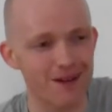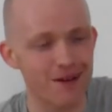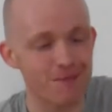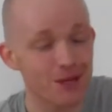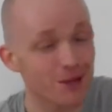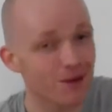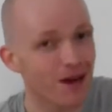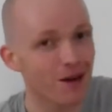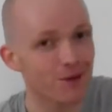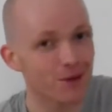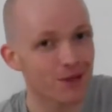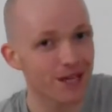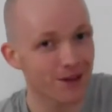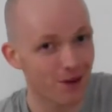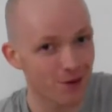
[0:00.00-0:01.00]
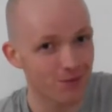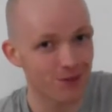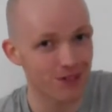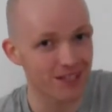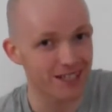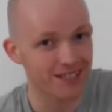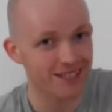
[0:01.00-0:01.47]
Let me know how you get on
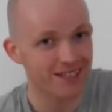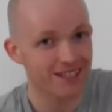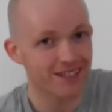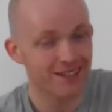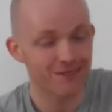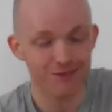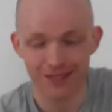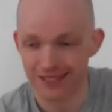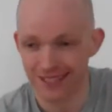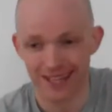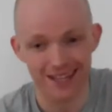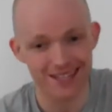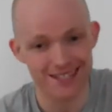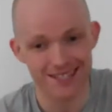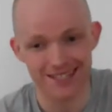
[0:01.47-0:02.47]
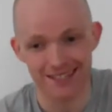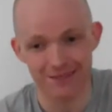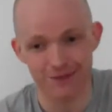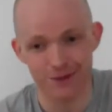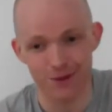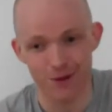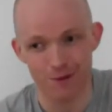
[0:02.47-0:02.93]
with it. Fantastic
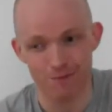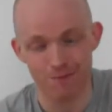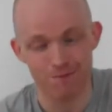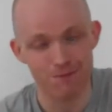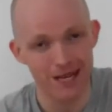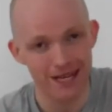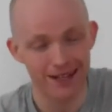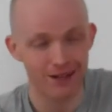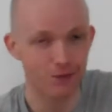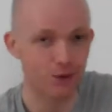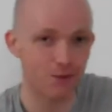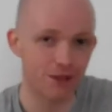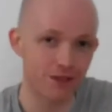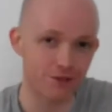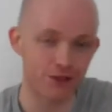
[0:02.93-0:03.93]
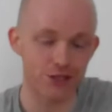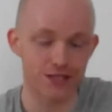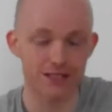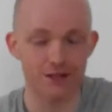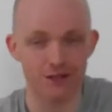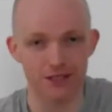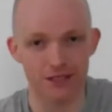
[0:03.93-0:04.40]
for men and women if you're
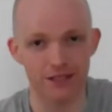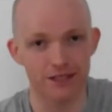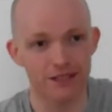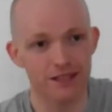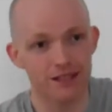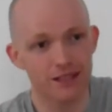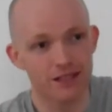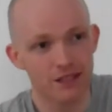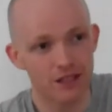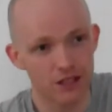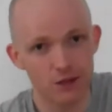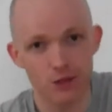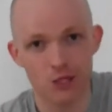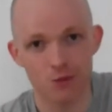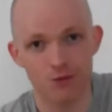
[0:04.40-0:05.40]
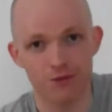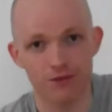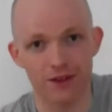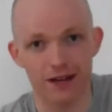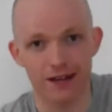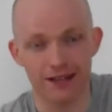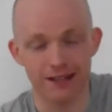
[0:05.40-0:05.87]
just looking to lose some
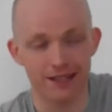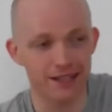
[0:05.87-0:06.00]
fat.